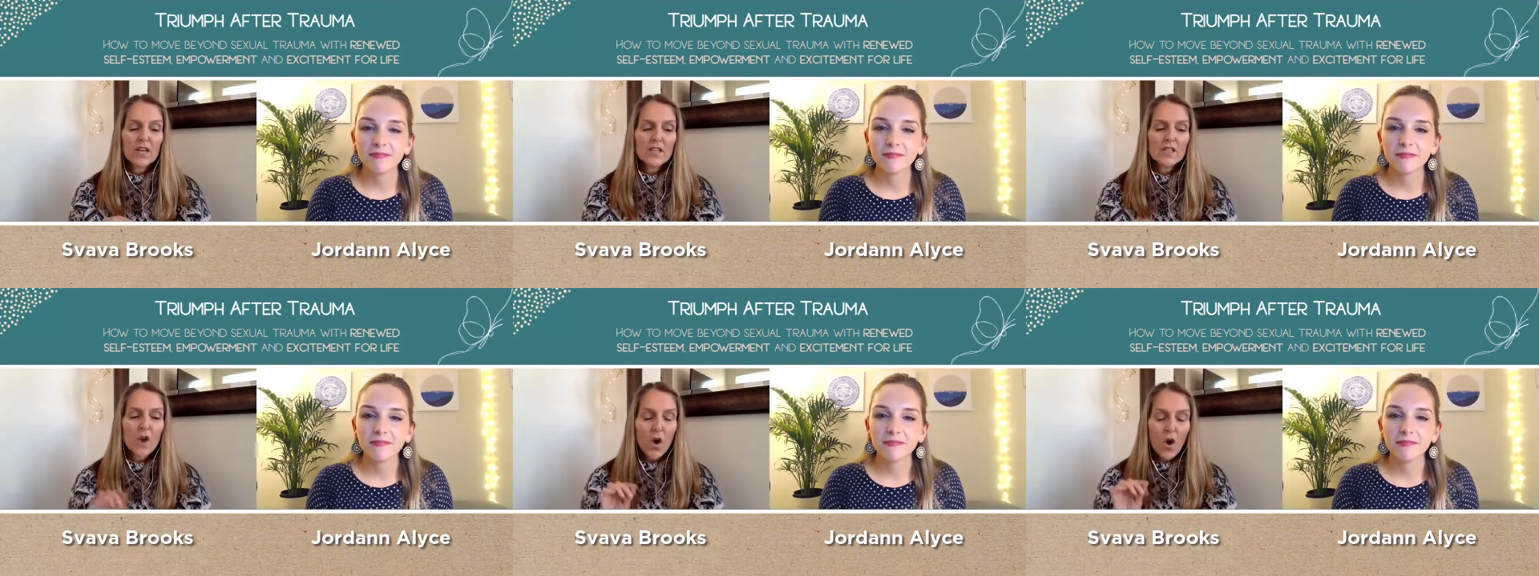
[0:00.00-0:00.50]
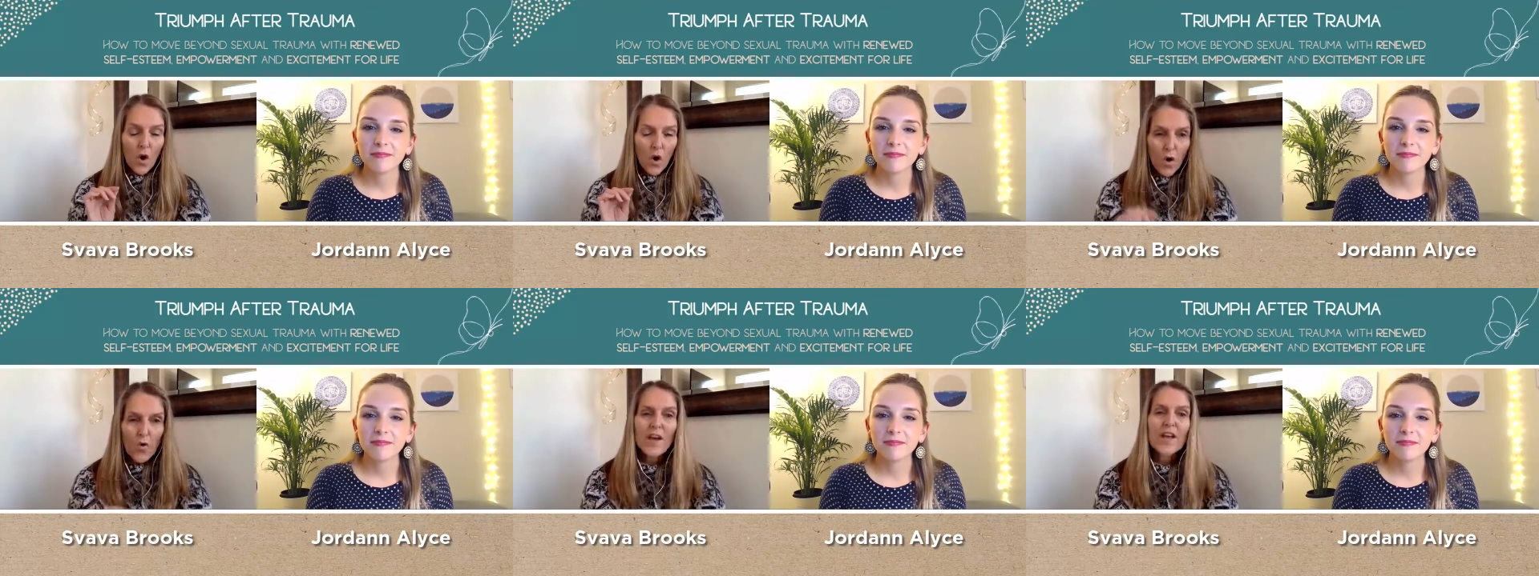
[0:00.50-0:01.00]
Speaker 1: is
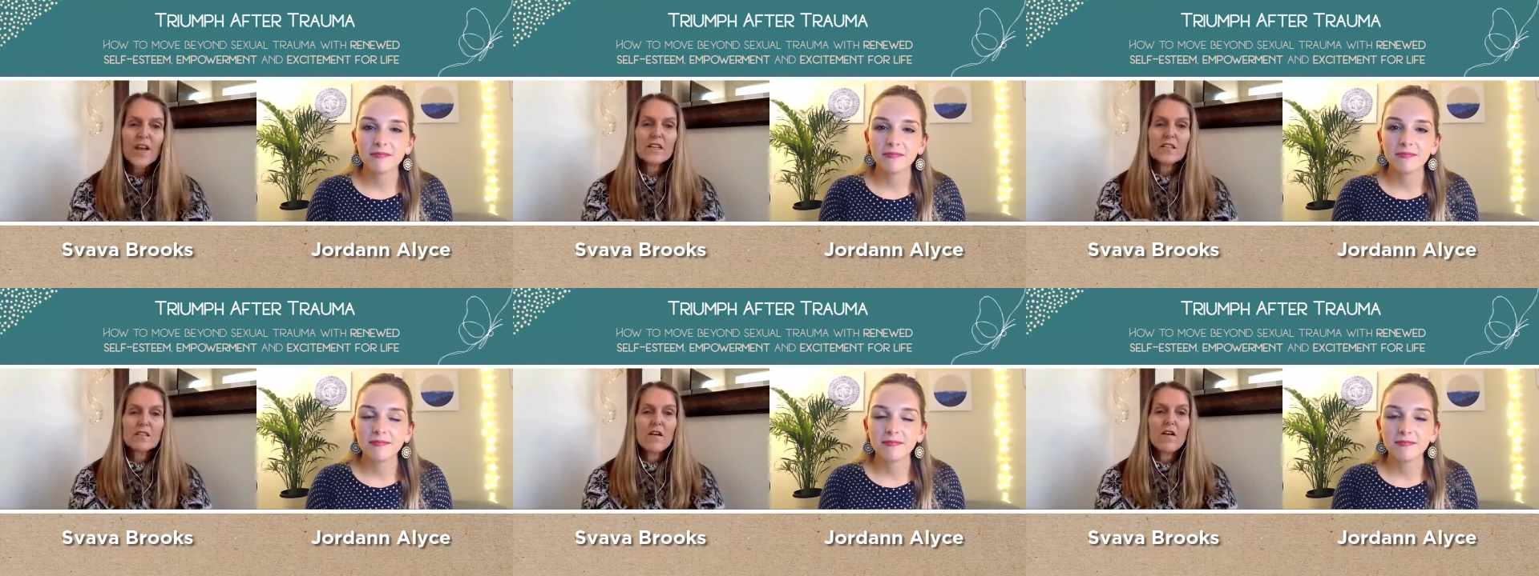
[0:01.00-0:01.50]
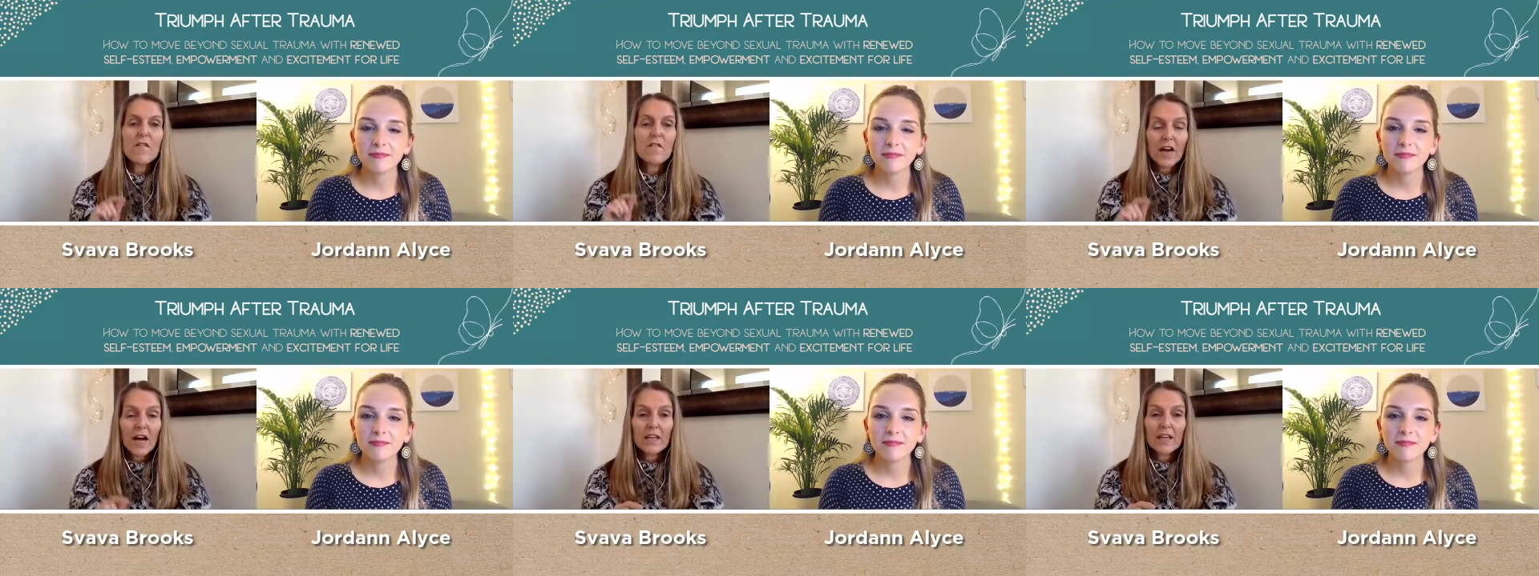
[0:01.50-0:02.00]
always
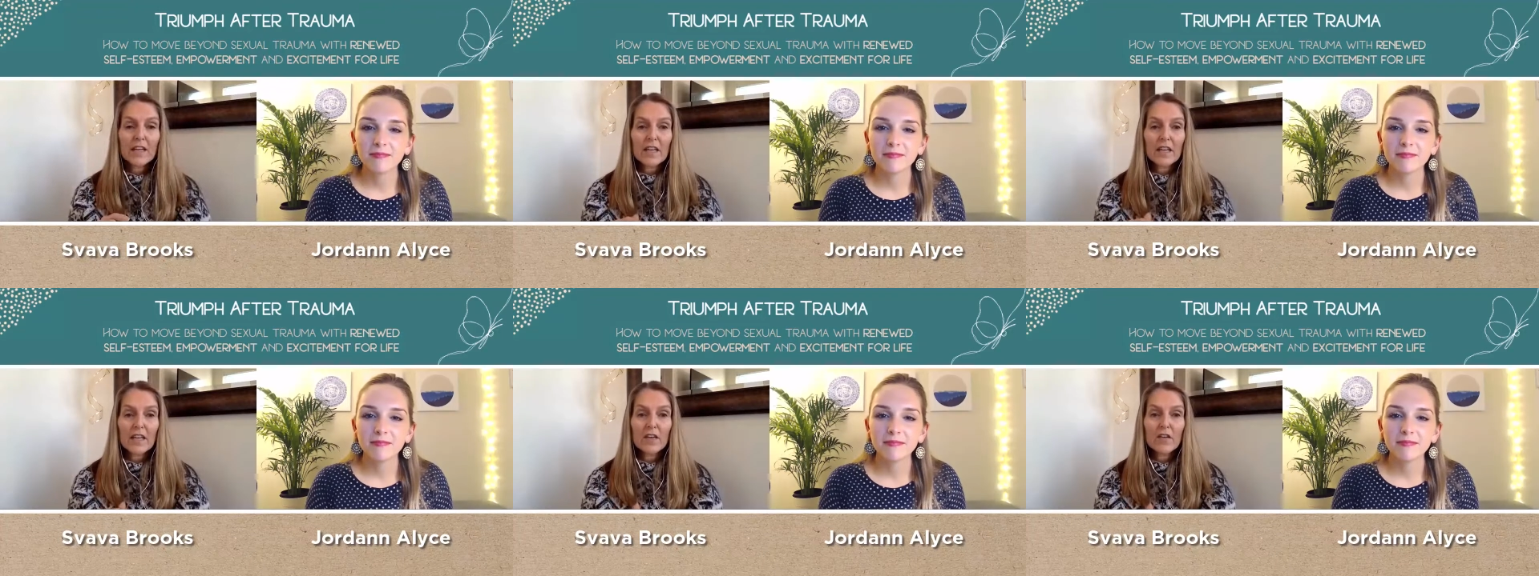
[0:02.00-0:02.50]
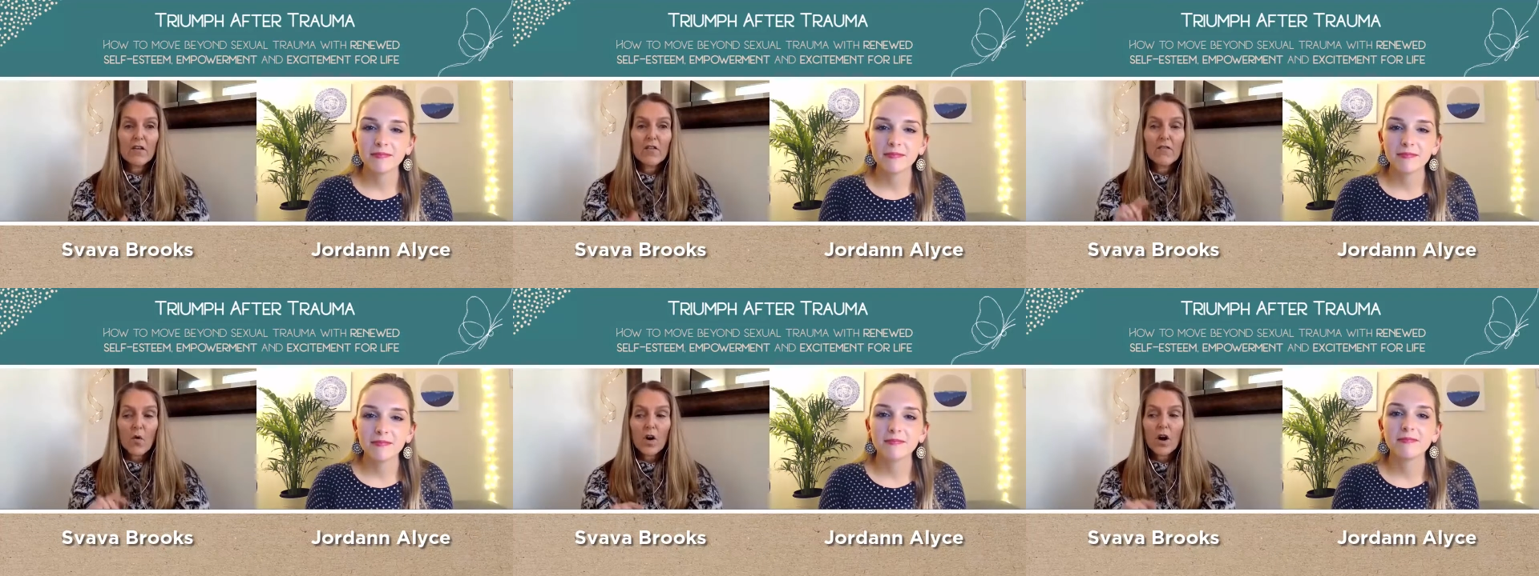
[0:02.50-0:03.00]
fighting
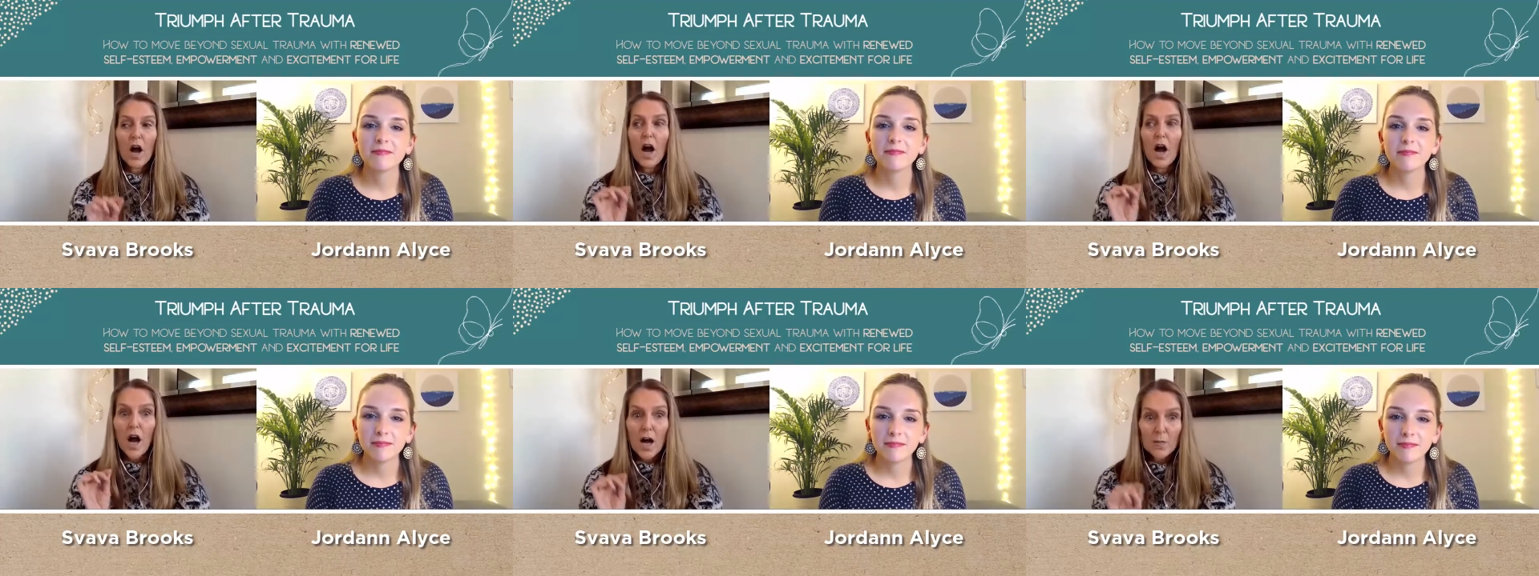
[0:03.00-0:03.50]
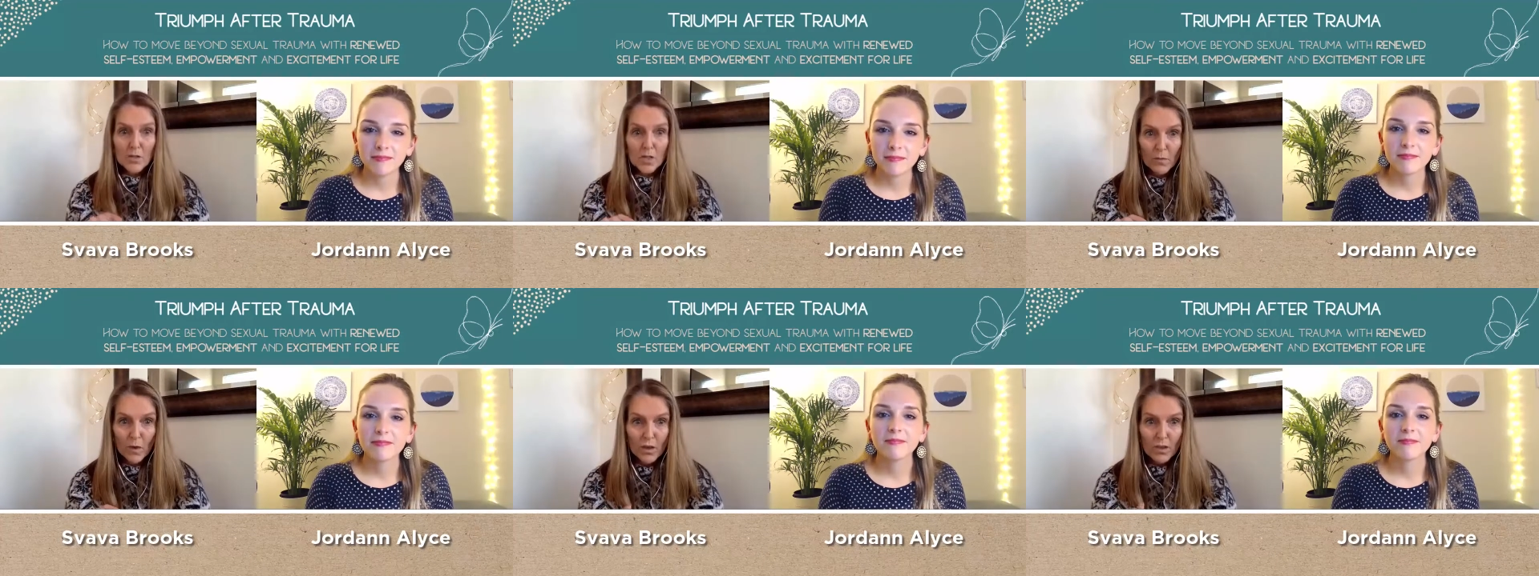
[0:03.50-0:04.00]
for
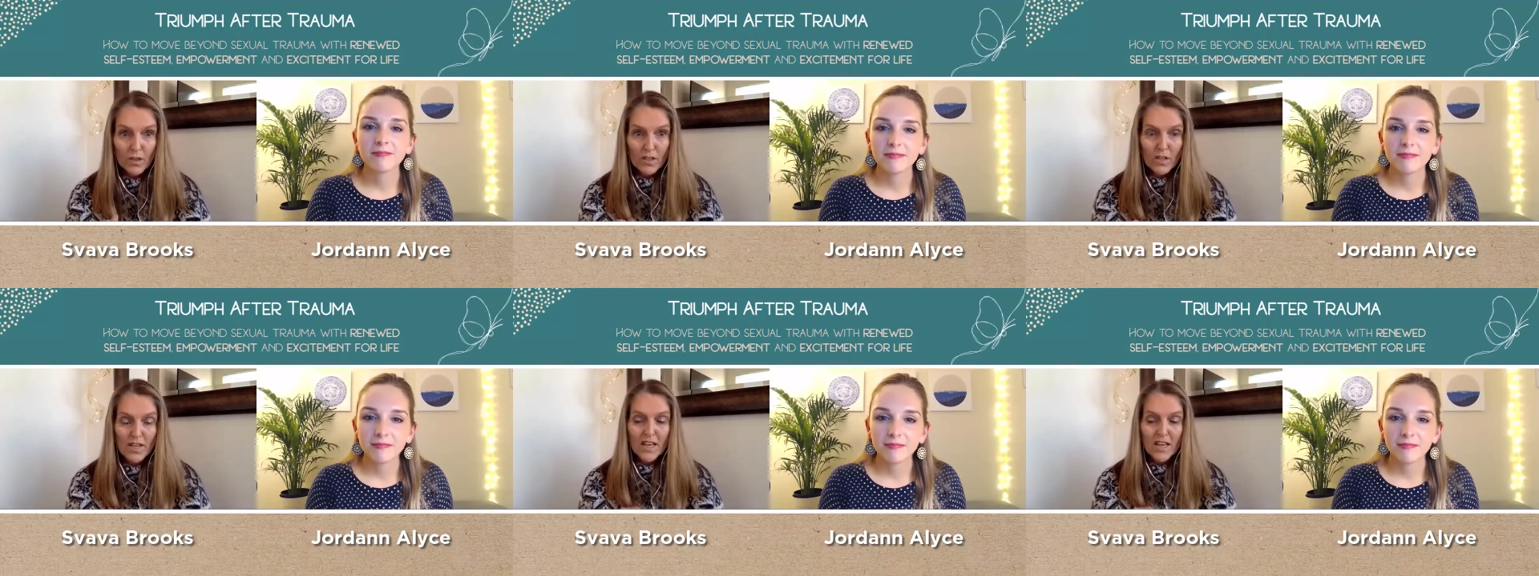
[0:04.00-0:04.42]
optimal